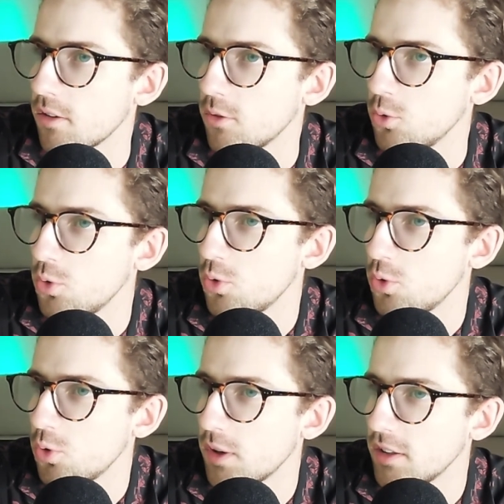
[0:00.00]

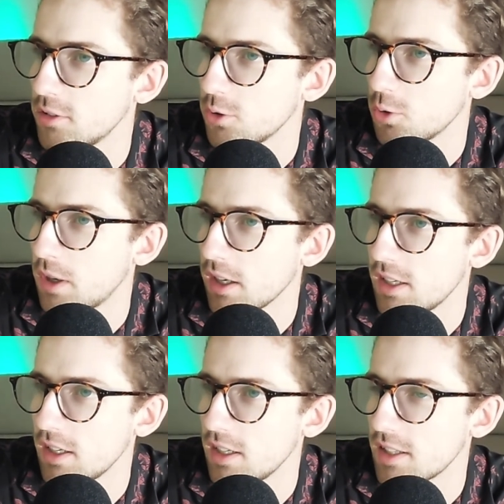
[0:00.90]
Ooh, Wellington could break
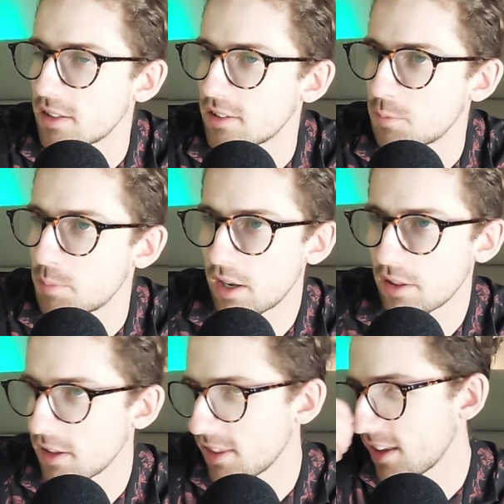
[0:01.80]
here. That's
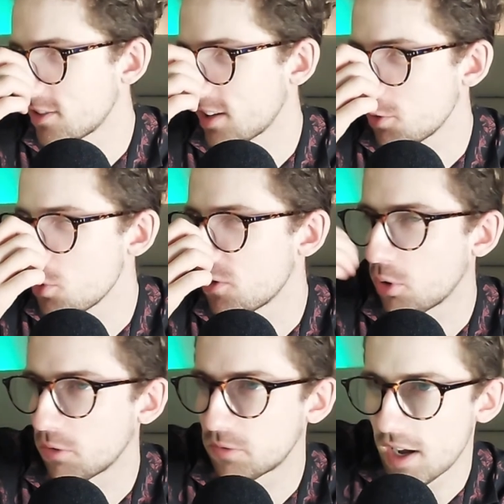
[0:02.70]
better. They just have to move the
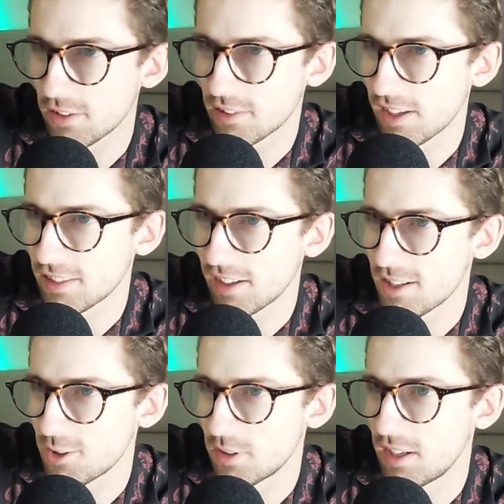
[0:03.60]
ball faster like they are
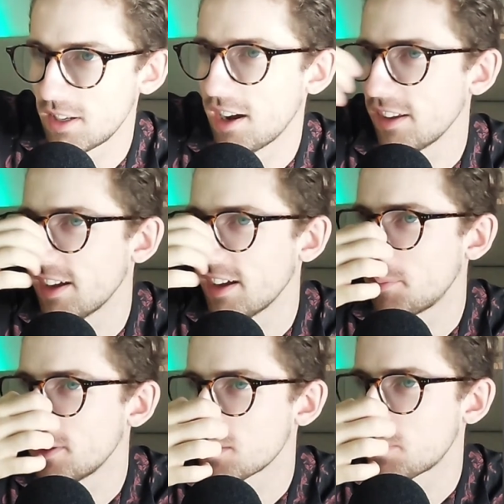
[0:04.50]
doing now. Yeah,
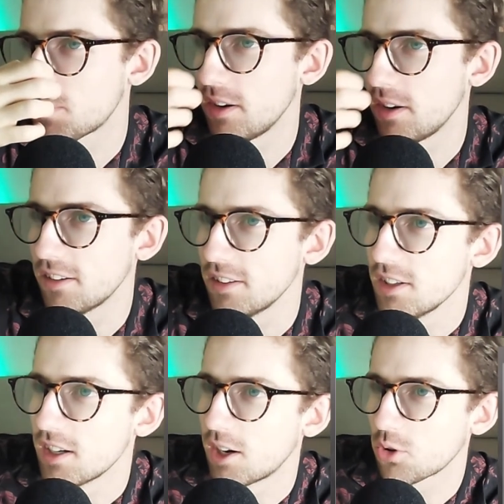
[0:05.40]
Piscopo now.
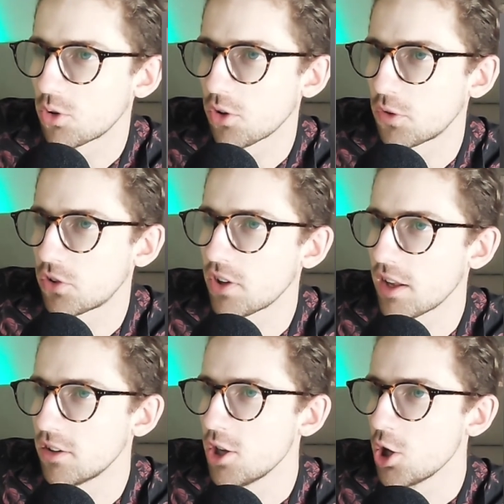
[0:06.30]
Across for
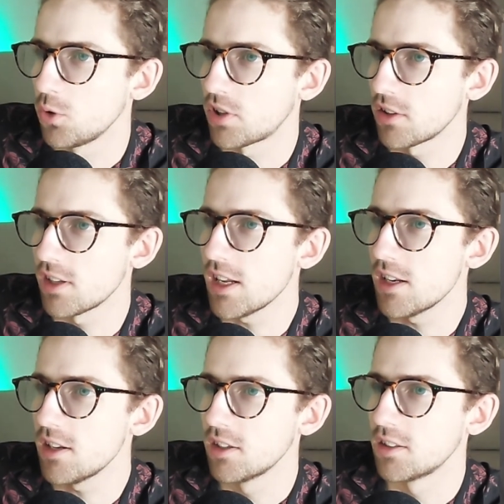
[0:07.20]
Sutton, who sends it
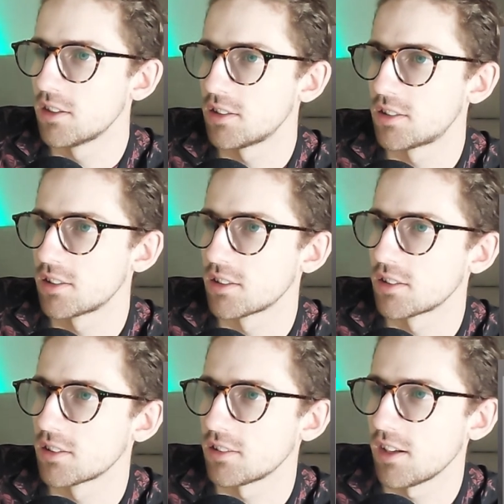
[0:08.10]
in.
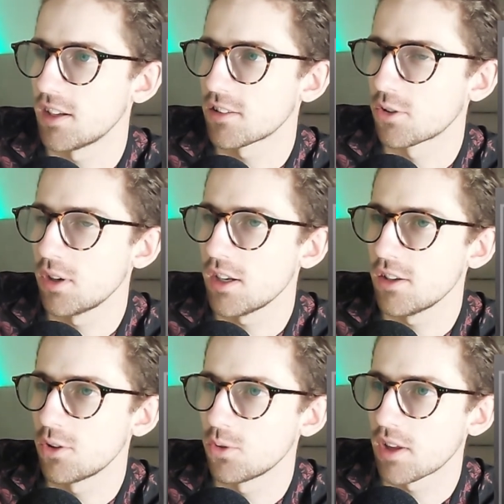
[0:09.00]
There's
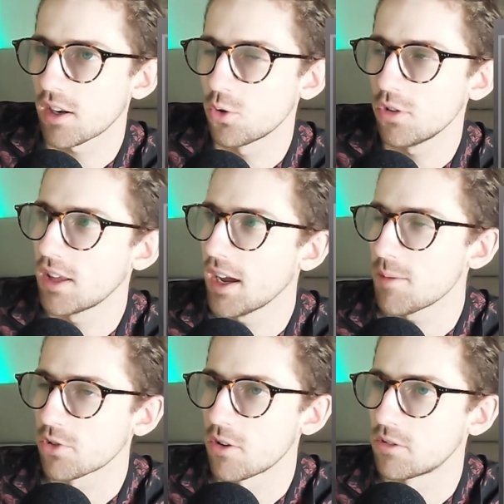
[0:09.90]
Corinne, who's had a good
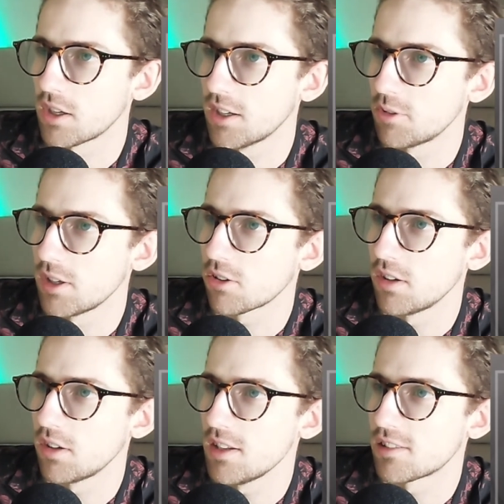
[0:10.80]
game so far. Rennie
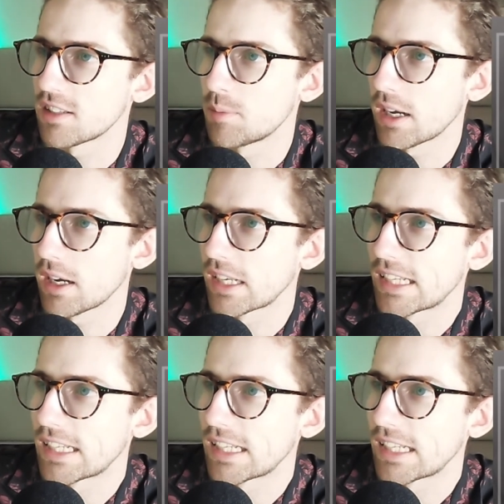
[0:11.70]
Corinne in centre back.